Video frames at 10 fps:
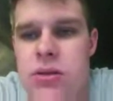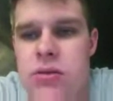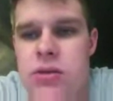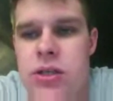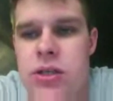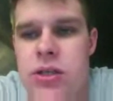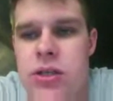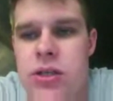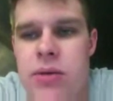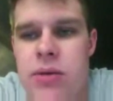
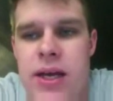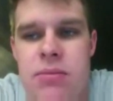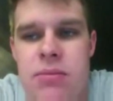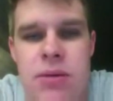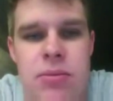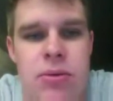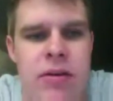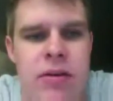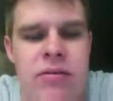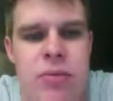determine if getting people
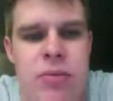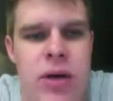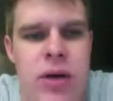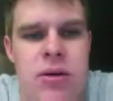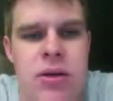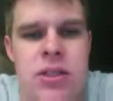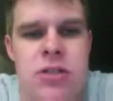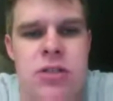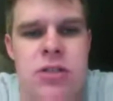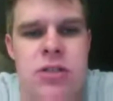out of poor
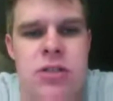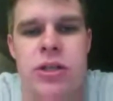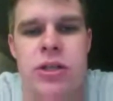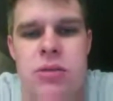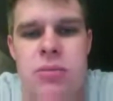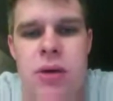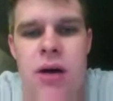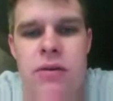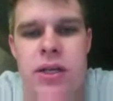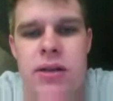neighborhoods would reduce
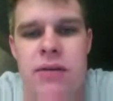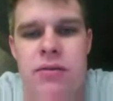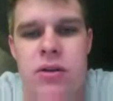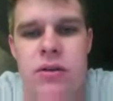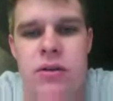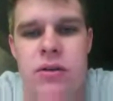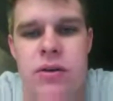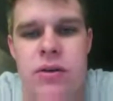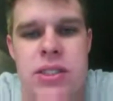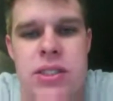the poverty level of
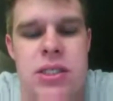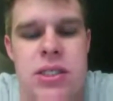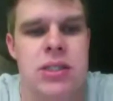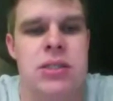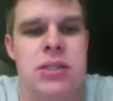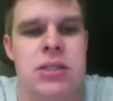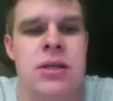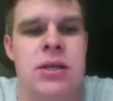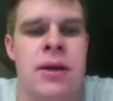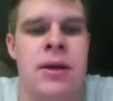U.S. citizens.